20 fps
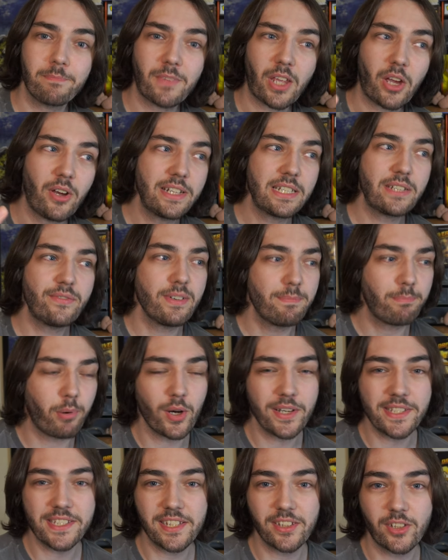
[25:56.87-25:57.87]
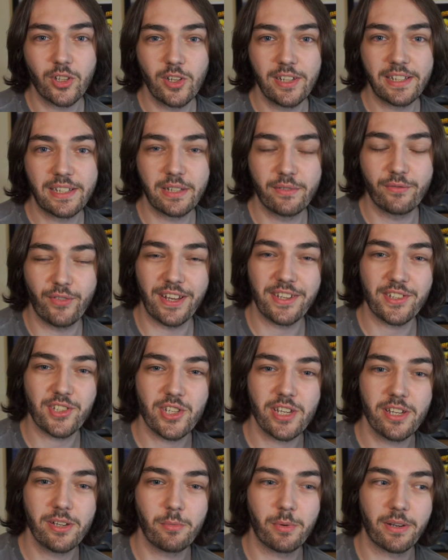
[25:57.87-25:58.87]
kind of a point-and-click
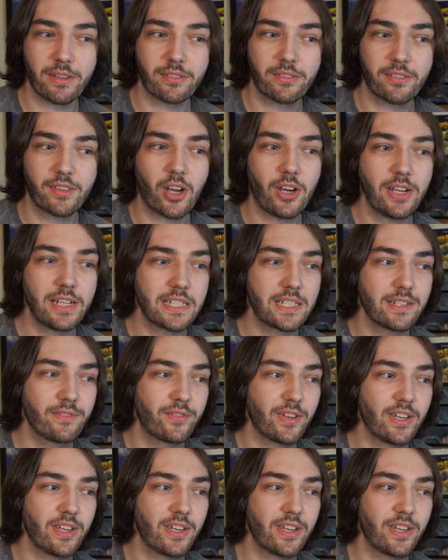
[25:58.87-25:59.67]
adventure with kind of